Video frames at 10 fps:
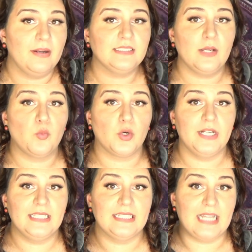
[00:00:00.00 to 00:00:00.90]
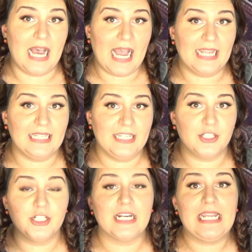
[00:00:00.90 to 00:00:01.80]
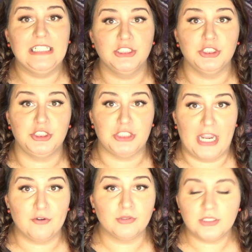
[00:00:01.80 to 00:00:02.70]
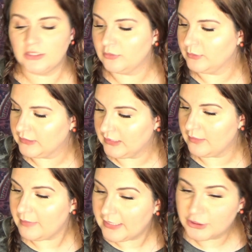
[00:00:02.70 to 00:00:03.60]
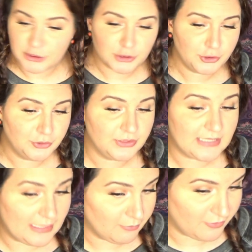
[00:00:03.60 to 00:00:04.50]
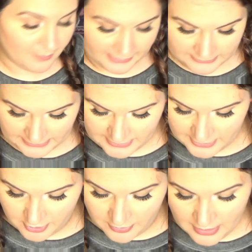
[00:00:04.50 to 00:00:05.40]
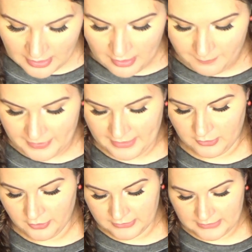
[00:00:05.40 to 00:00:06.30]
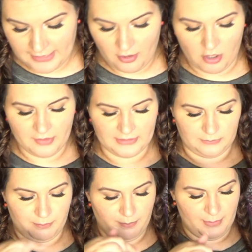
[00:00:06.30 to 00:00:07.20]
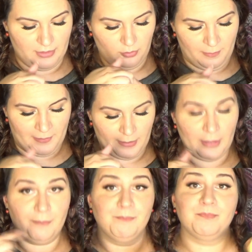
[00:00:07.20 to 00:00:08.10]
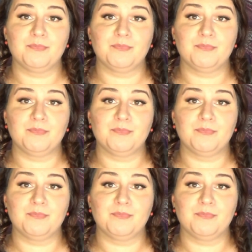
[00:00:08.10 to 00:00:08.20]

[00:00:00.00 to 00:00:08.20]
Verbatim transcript: but I was like worried that the highlighter in general was gonna be too deep for my skin tone, but it looks like all this middle part